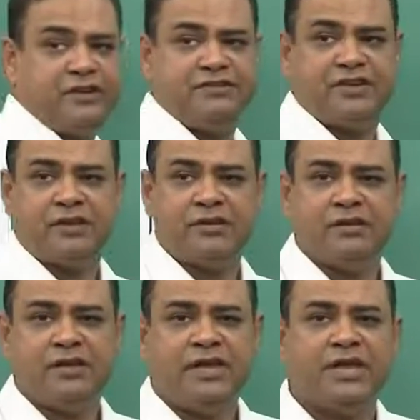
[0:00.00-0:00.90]
region,
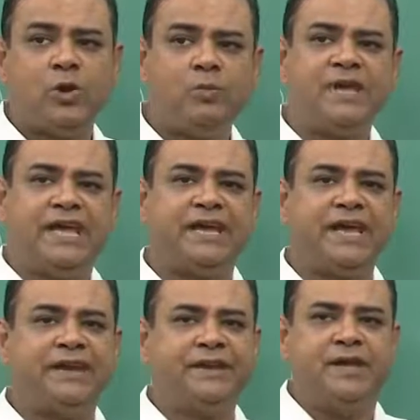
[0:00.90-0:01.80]
it will be
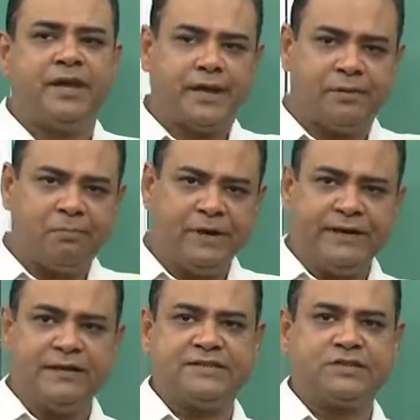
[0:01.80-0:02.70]
again
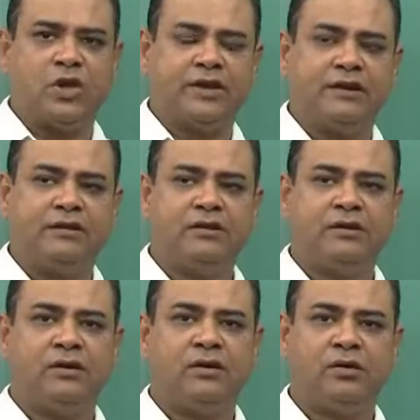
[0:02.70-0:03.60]
completely solid
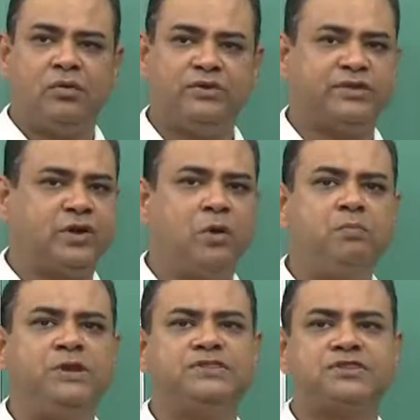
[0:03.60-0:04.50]
with a
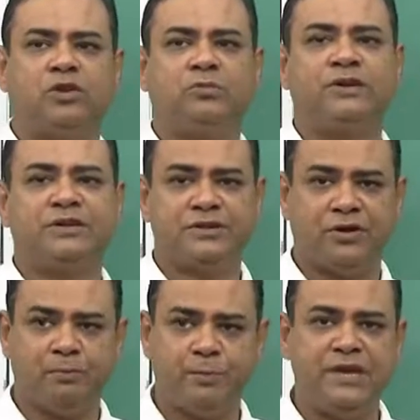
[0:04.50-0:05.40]
complete solubility
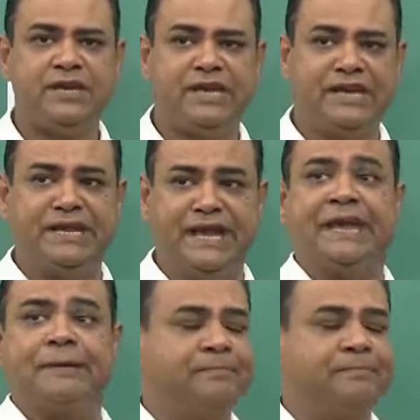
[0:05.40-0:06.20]
of B in A.